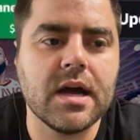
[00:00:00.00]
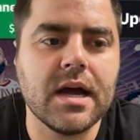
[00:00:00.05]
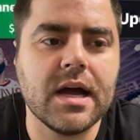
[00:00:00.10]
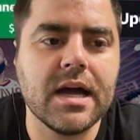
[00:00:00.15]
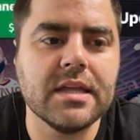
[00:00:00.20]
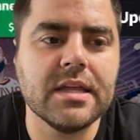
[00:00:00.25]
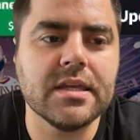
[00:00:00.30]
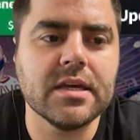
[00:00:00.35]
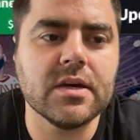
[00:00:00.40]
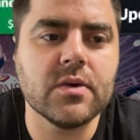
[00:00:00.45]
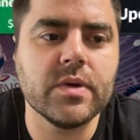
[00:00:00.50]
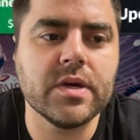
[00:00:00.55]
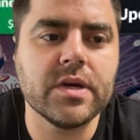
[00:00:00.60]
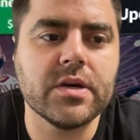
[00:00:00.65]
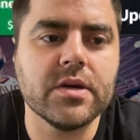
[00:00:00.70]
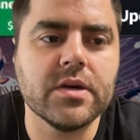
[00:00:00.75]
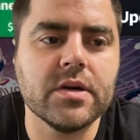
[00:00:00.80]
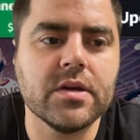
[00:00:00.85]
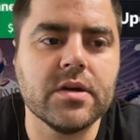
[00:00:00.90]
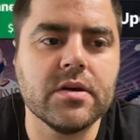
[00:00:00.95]
I think we
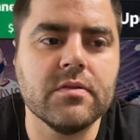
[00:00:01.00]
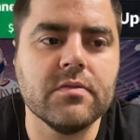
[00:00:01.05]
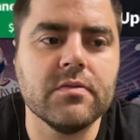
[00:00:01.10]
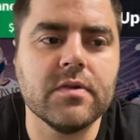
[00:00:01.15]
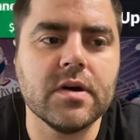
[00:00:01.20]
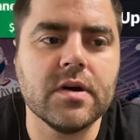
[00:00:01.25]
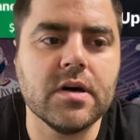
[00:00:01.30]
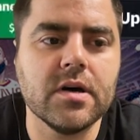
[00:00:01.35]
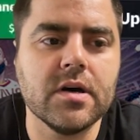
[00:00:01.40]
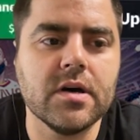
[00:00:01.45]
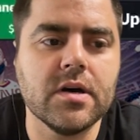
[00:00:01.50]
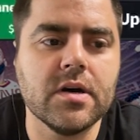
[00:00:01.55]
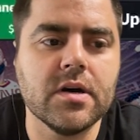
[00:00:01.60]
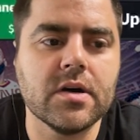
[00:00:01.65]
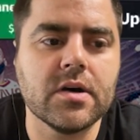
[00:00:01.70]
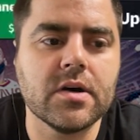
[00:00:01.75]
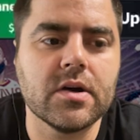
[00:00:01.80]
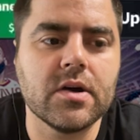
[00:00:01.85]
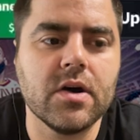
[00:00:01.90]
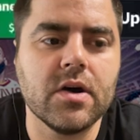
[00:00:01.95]
could have
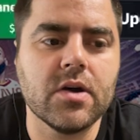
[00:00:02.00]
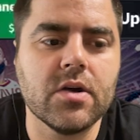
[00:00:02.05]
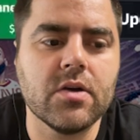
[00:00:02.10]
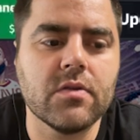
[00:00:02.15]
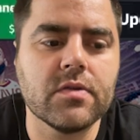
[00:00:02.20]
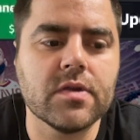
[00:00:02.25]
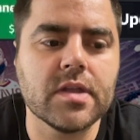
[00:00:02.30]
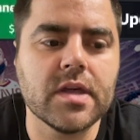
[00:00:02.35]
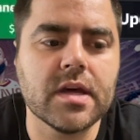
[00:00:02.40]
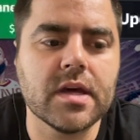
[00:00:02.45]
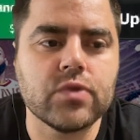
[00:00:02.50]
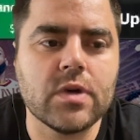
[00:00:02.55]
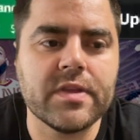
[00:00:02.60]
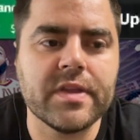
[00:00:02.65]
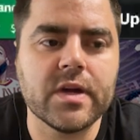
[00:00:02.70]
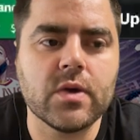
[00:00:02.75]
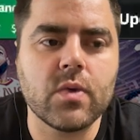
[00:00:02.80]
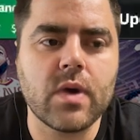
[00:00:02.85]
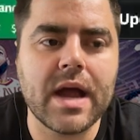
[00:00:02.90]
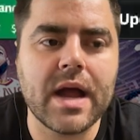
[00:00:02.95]
gone over that. I
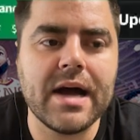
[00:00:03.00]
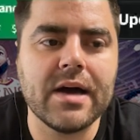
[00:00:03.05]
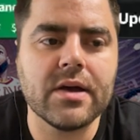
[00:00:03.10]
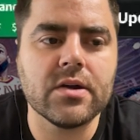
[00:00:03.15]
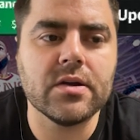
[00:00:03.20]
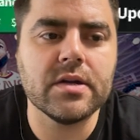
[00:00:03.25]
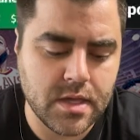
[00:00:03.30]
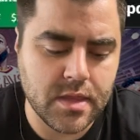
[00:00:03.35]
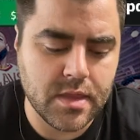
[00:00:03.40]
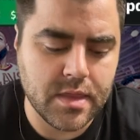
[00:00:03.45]
think we're out on Edey.